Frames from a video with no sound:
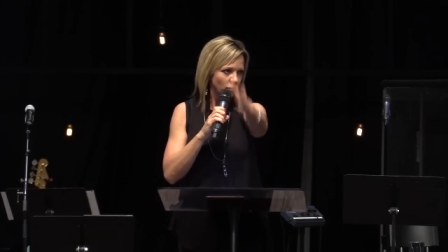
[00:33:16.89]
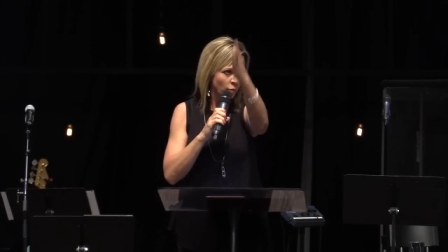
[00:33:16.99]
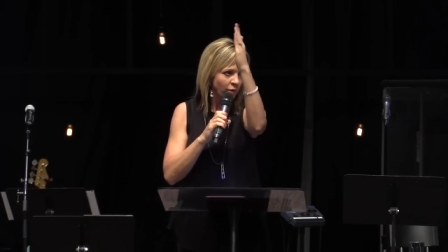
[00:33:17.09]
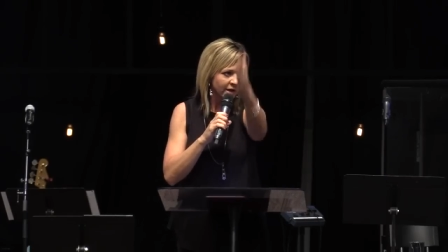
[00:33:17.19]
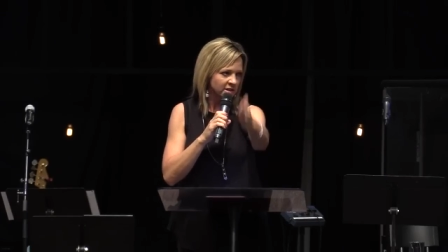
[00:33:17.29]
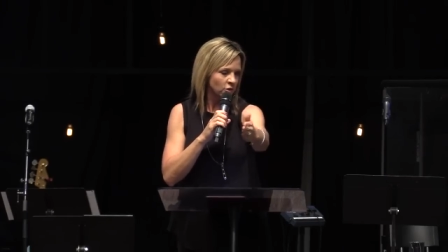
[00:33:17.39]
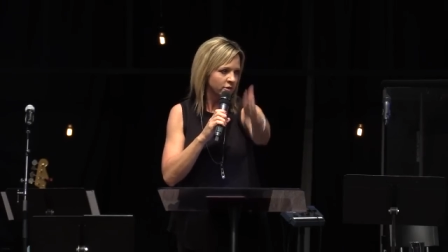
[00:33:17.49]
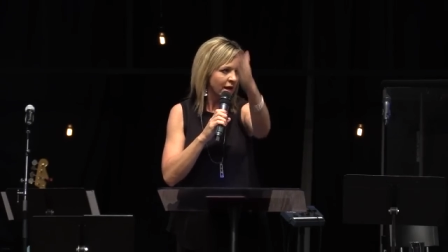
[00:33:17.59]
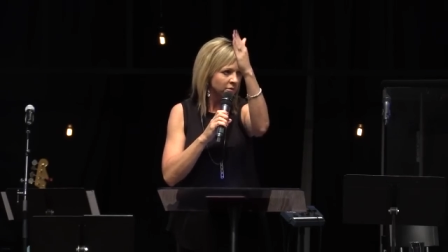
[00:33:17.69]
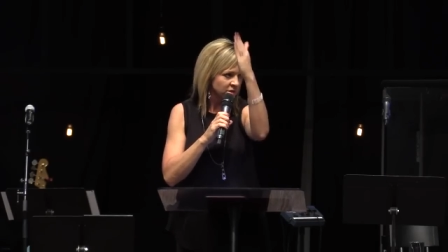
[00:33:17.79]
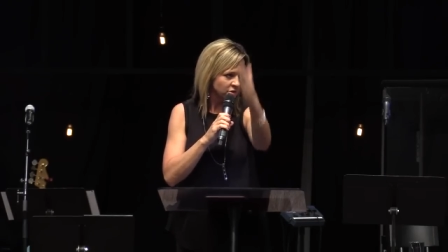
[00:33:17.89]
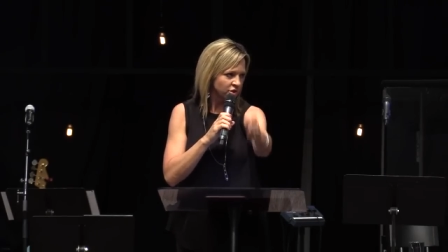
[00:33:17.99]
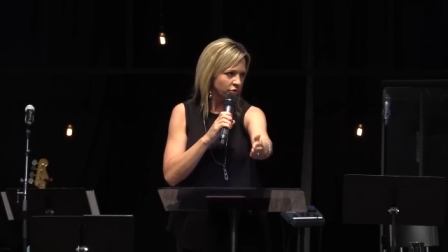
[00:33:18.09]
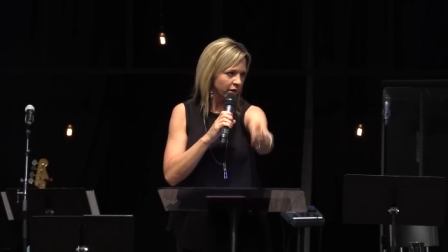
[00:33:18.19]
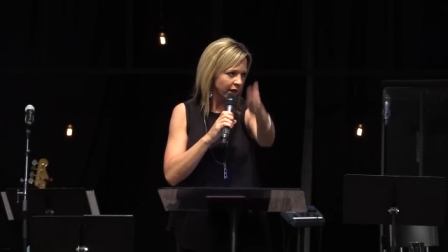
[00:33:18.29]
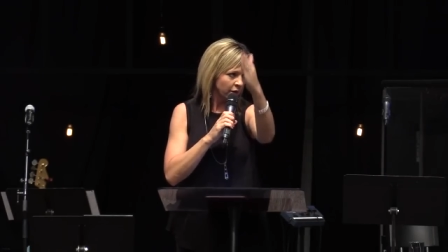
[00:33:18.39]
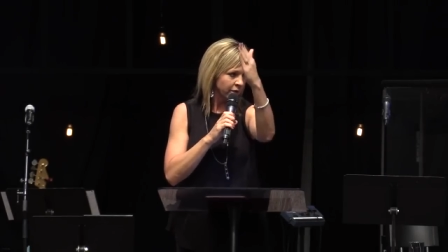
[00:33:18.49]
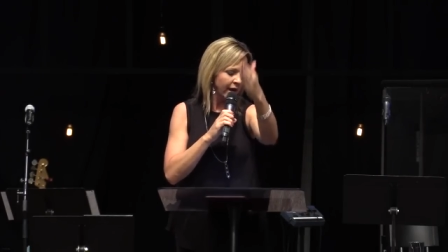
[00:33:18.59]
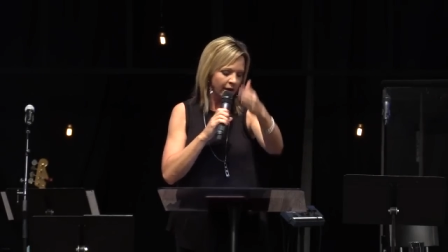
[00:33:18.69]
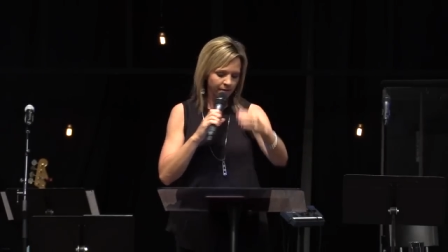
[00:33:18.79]
will praise the Lord. That was our decree.
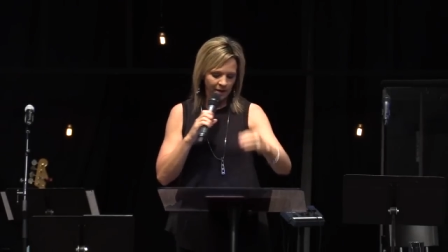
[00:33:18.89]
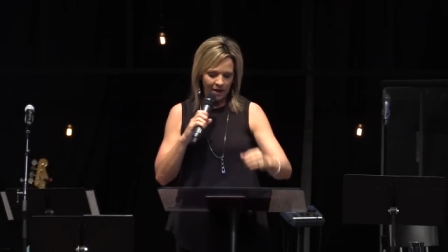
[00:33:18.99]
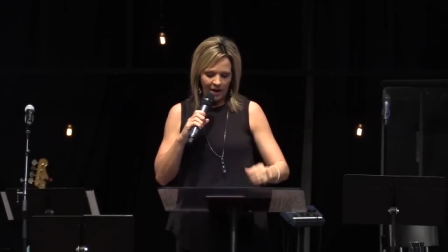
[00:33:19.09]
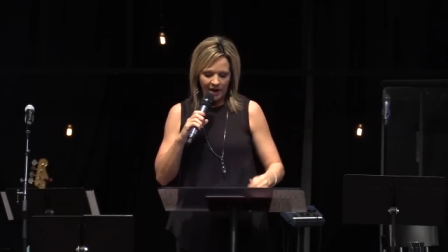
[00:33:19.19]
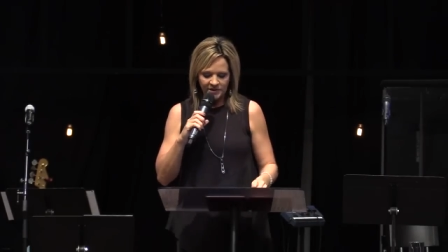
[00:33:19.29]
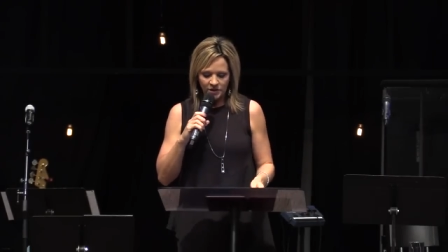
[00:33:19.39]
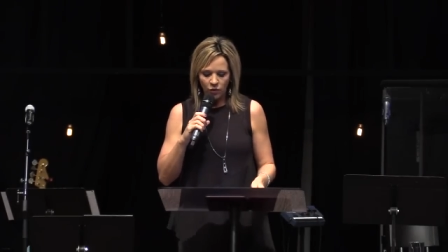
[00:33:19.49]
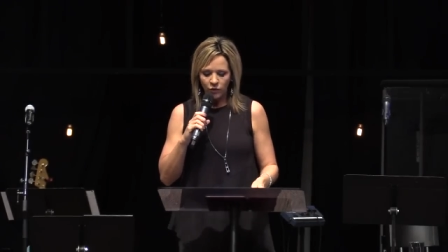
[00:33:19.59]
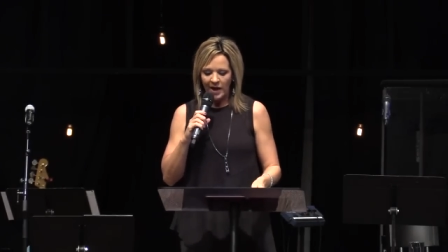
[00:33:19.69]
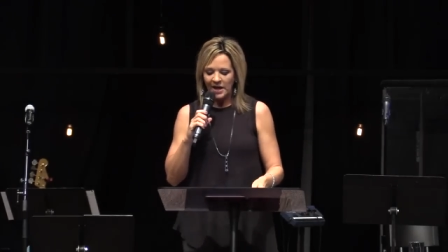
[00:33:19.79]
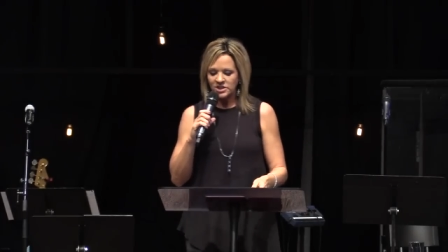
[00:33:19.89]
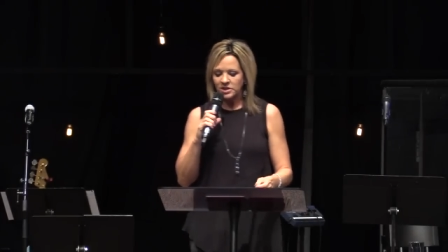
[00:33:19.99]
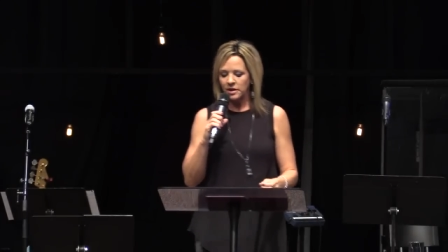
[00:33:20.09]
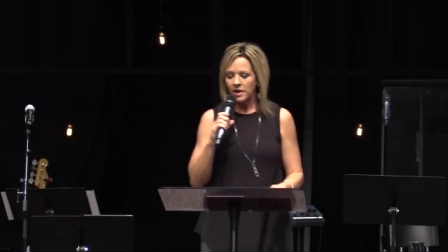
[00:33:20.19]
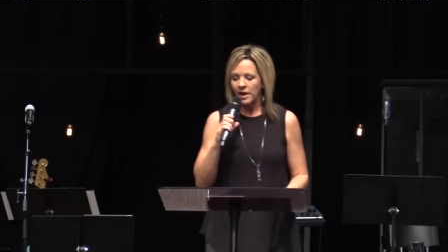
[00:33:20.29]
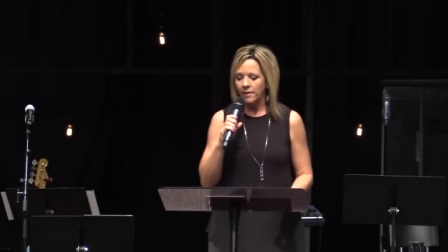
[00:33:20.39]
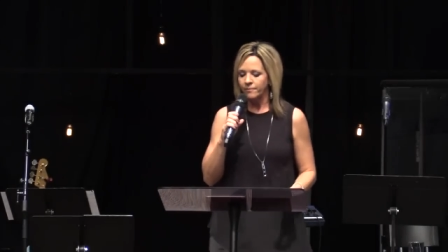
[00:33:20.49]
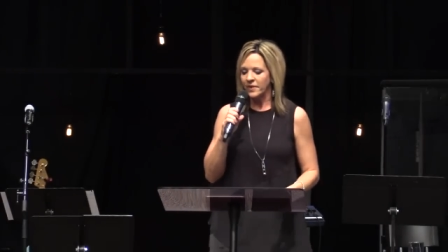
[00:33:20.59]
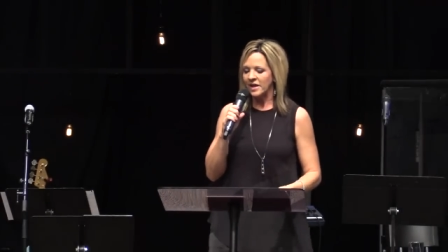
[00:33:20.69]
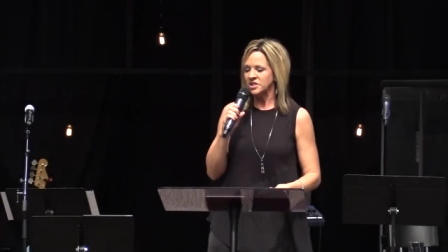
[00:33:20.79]
Okay, and so we actually
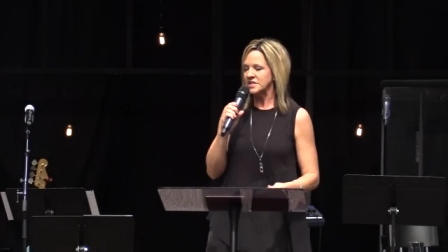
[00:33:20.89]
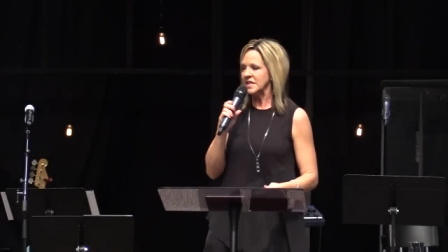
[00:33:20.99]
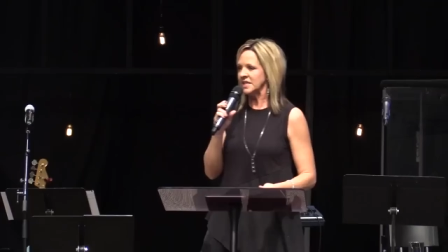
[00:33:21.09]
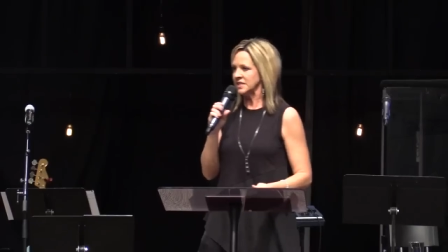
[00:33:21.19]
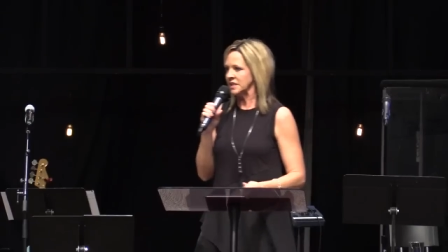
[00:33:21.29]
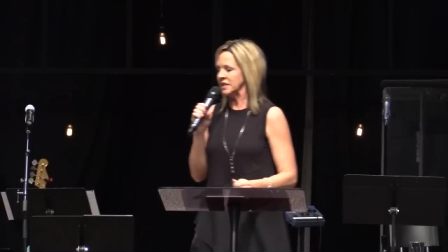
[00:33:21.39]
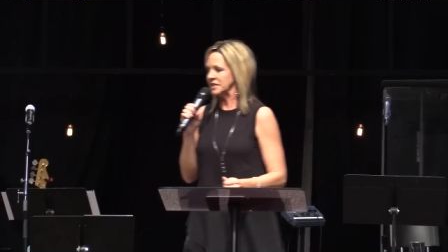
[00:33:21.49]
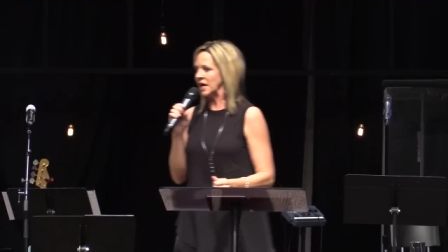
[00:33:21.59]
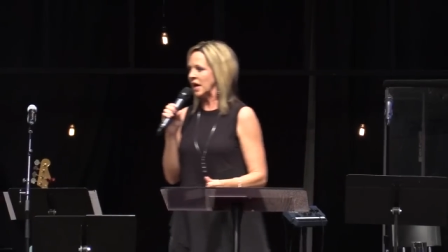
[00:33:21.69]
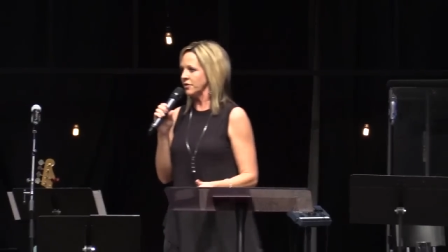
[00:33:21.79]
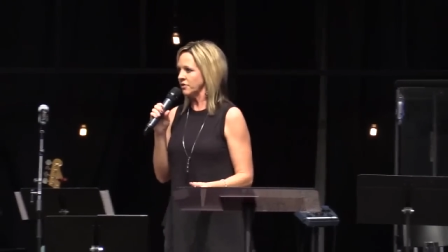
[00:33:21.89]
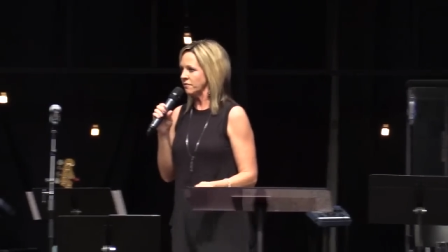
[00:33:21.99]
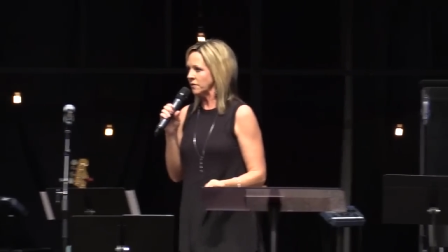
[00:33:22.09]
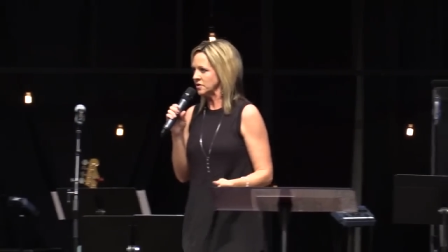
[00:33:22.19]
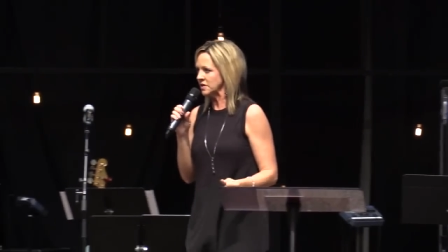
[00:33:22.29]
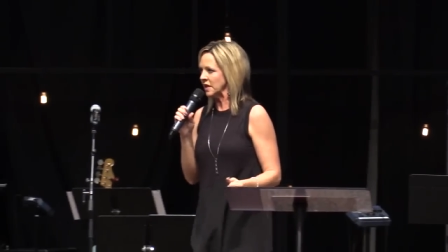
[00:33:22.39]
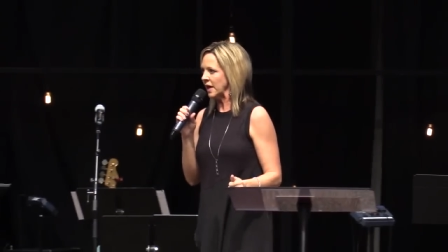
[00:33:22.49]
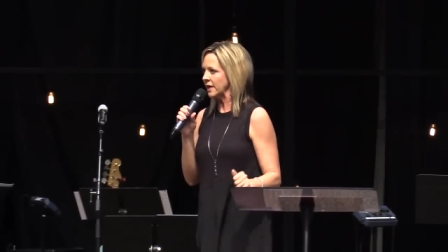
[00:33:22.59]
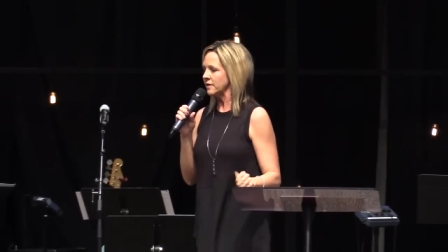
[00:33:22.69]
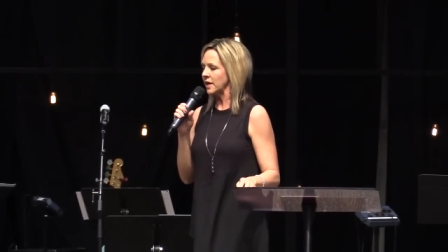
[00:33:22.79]
um, I actually tested this out the first
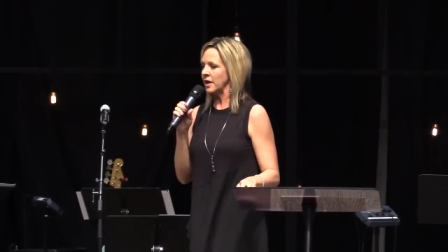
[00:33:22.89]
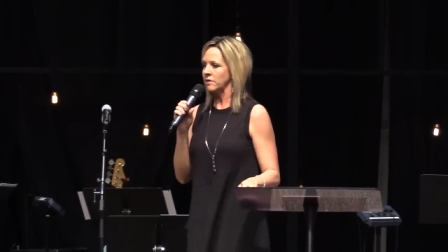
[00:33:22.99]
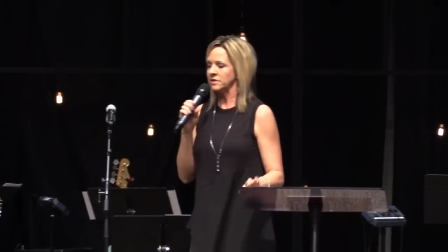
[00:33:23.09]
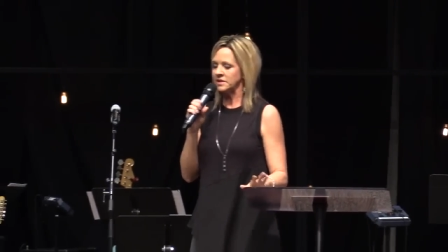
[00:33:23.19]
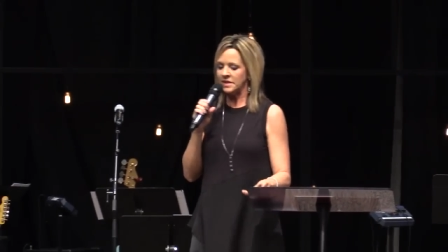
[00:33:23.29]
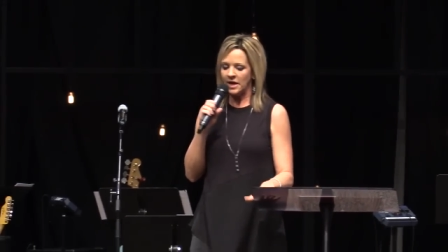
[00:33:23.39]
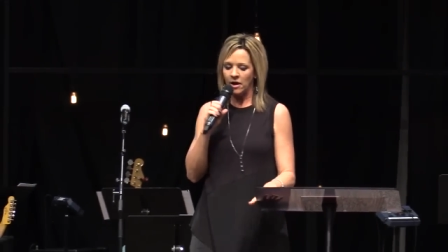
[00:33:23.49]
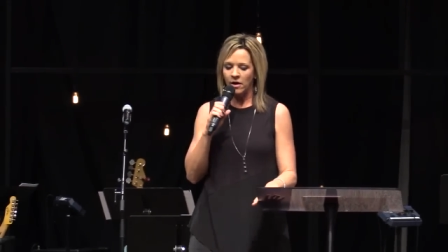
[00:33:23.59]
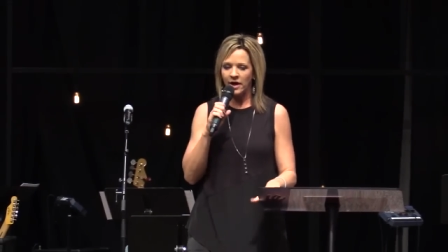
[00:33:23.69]
night that I was there.